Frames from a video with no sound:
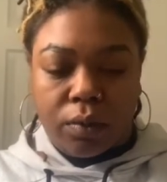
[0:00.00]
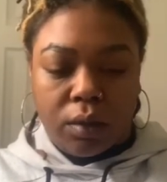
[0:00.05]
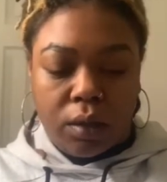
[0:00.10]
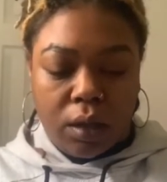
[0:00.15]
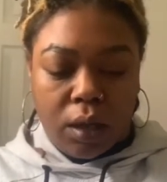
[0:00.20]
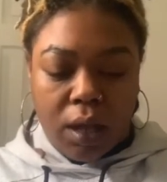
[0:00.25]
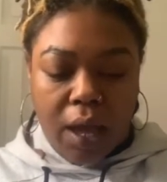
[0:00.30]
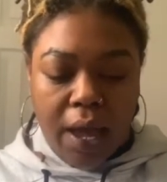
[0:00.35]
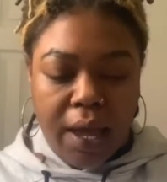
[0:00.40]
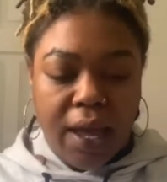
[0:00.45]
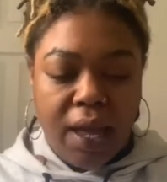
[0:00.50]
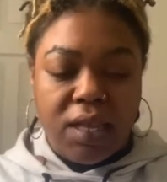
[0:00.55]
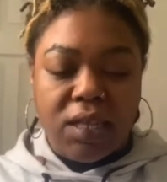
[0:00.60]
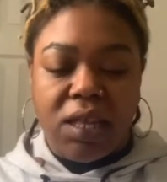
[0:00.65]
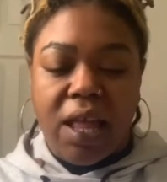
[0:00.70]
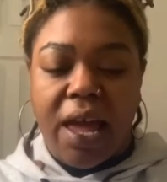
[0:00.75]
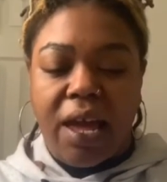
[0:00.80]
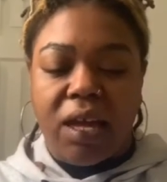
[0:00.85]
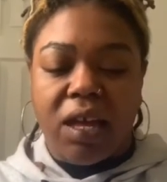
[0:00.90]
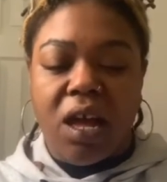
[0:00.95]
Like, it's
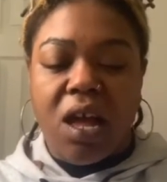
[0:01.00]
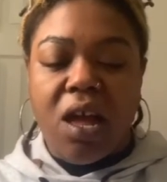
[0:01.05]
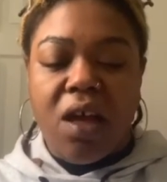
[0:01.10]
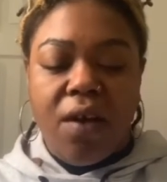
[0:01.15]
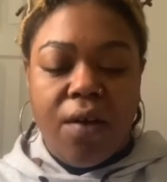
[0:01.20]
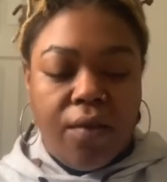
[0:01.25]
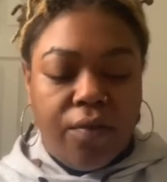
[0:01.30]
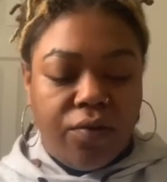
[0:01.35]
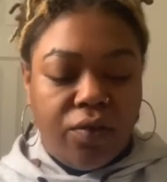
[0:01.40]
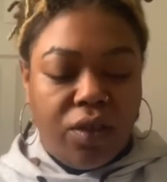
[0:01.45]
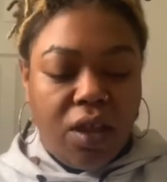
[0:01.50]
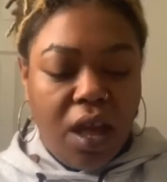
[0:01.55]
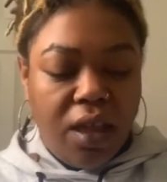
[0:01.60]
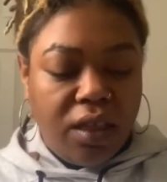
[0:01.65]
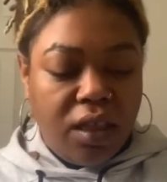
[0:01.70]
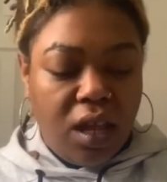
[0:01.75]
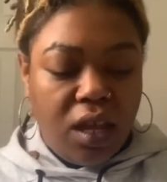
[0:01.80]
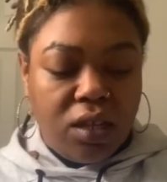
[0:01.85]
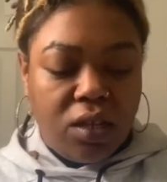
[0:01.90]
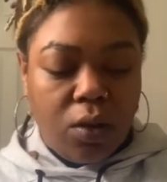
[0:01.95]
like
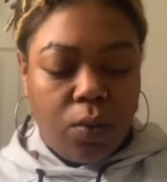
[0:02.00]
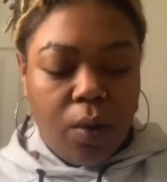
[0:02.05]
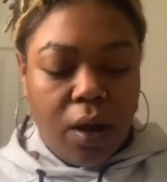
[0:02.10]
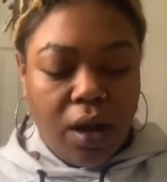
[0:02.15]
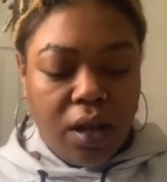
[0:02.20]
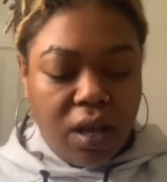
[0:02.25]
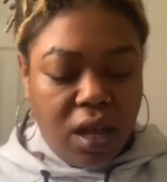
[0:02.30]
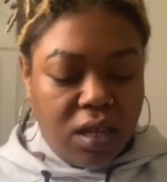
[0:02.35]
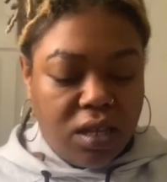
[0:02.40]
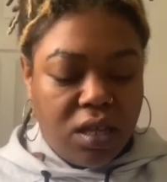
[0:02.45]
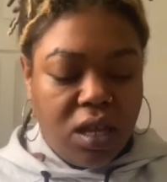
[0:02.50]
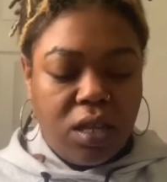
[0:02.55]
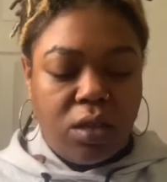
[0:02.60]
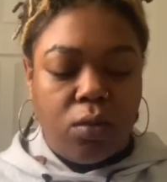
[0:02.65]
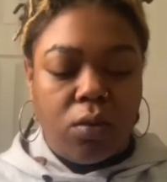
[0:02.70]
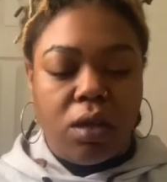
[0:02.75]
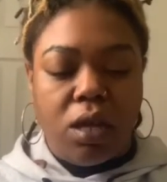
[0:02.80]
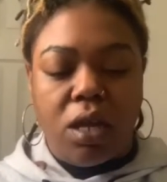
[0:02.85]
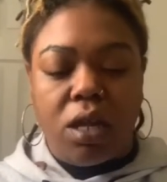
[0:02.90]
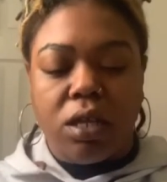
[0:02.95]
nothing to worry, because this
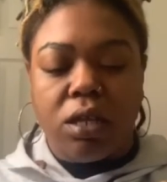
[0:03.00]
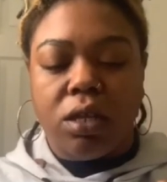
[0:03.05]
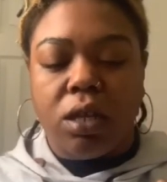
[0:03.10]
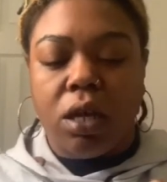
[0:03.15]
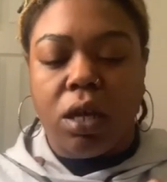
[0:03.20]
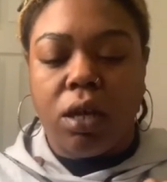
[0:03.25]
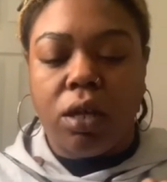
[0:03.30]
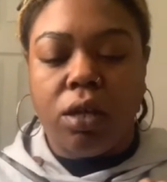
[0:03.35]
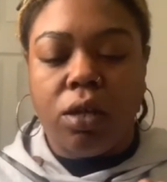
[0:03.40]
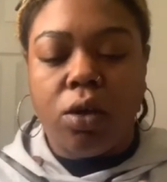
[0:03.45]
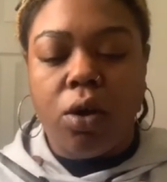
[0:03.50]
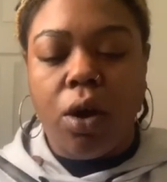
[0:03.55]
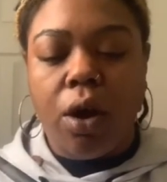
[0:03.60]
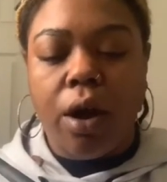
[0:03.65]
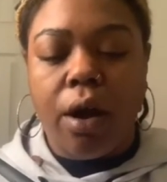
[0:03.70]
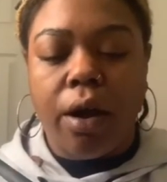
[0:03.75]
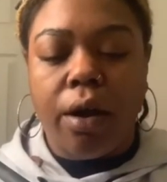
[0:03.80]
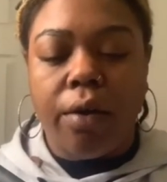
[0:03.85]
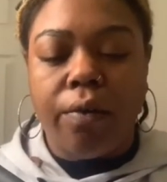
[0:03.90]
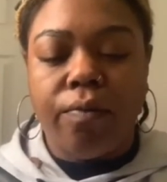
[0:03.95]
one is
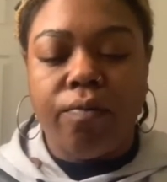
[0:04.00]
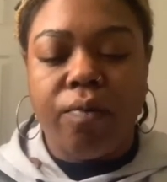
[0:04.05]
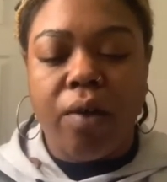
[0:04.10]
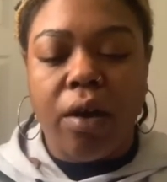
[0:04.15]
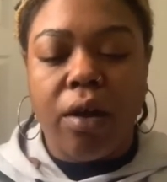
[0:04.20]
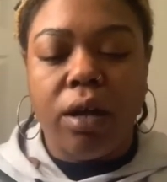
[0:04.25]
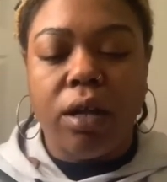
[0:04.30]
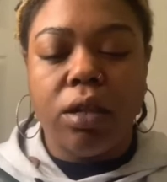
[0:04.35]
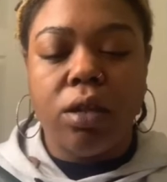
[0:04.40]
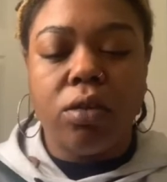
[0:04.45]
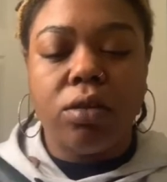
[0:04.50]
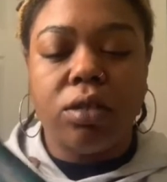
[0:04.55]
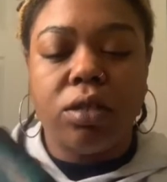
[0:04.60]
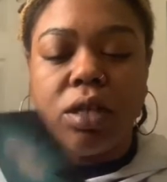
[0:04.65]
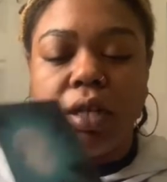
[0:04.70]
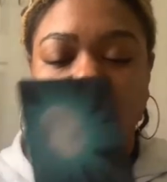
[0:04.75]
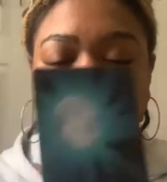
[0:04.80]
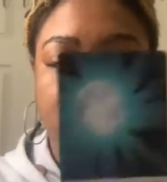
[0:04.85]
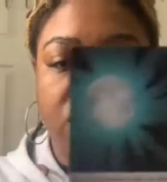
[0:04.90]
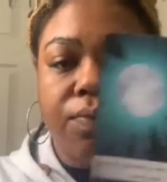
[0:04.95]
you're very close to
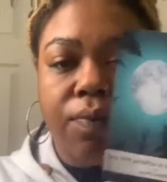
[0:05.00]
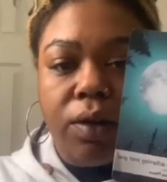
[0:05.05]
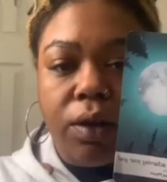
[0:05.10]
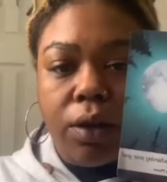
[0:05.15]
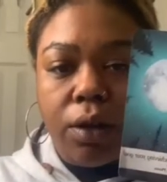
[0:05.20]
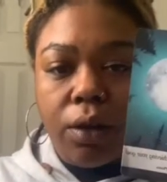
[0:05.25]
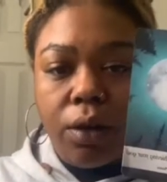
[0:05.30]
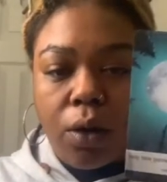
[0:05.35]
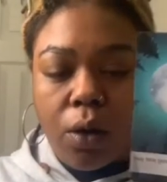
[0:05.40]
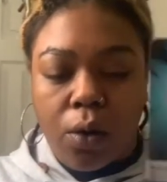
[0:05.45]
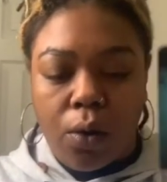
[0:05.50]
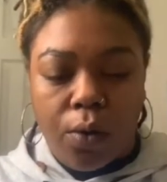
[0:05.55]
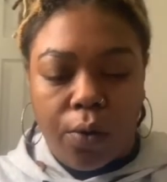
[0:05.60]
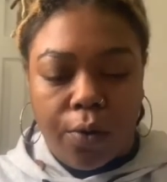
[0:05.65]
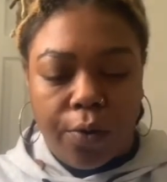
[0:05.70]
achieving your goal.